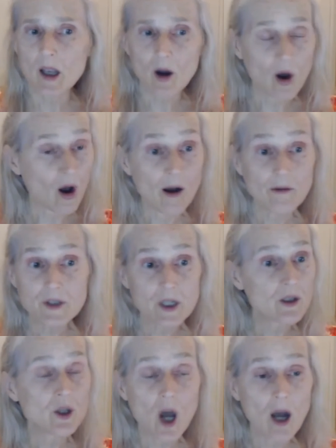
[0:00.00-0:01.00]

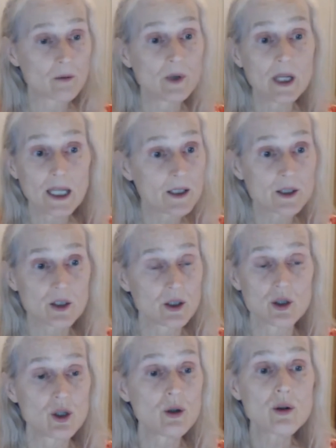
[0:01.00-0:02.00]
often not really
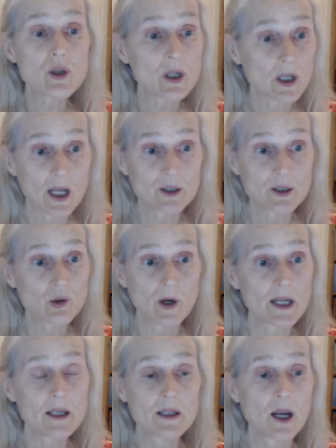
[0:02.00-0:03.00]
institutionalized
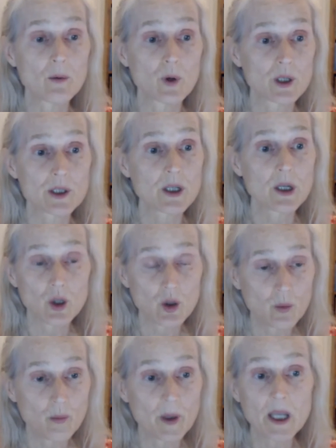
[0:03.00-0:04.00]
credit networks that
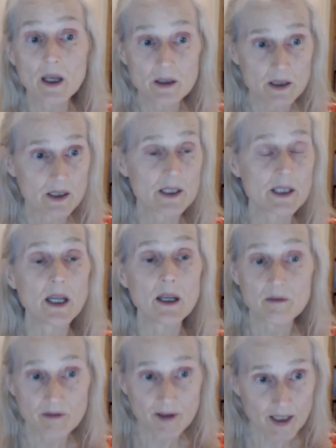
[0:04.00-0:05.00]
you begin to see
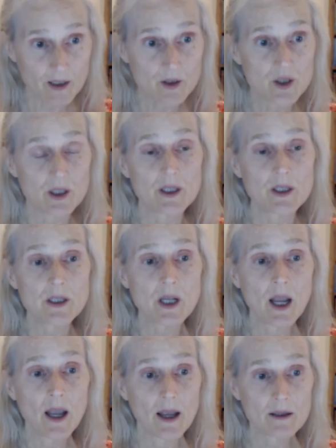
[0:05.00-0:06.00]
in villages
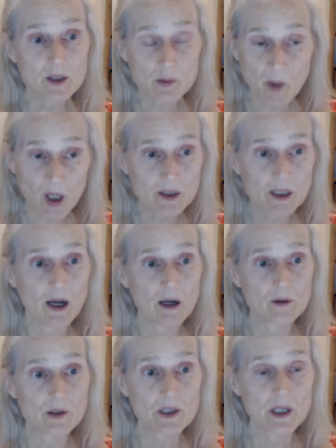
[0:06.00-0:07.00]
and small
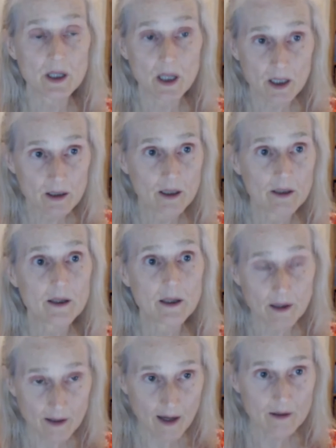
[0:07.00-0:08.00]
towns in England and
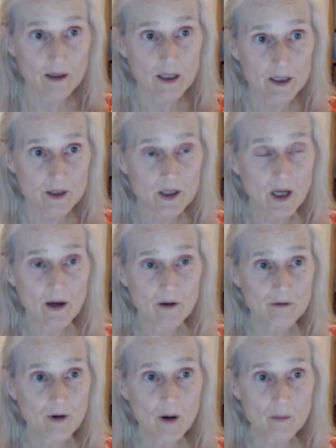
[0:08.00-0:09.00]
the Netherlands
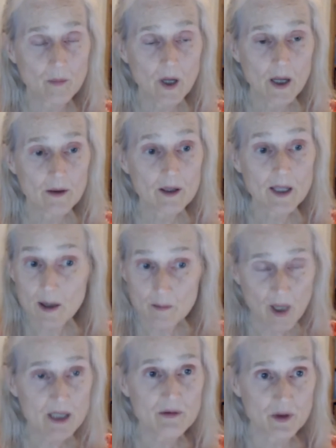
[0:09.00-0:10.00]
from the late
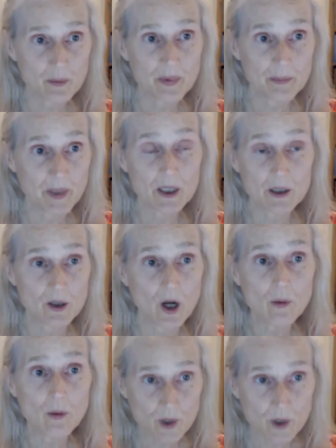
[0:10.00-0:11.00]
medieval period
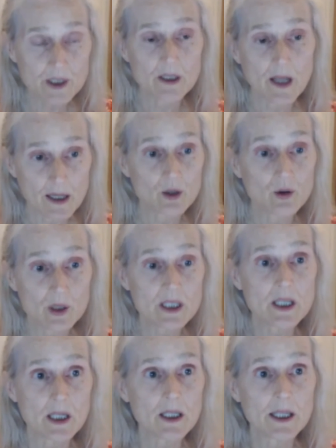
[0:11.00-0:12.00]
onwards, and then
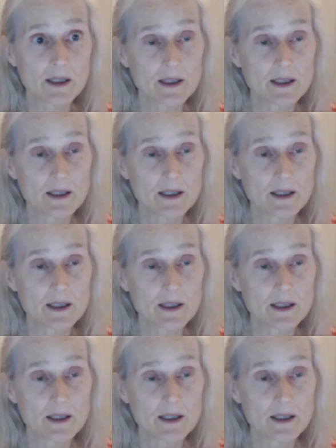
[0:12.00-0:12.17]
increasingly in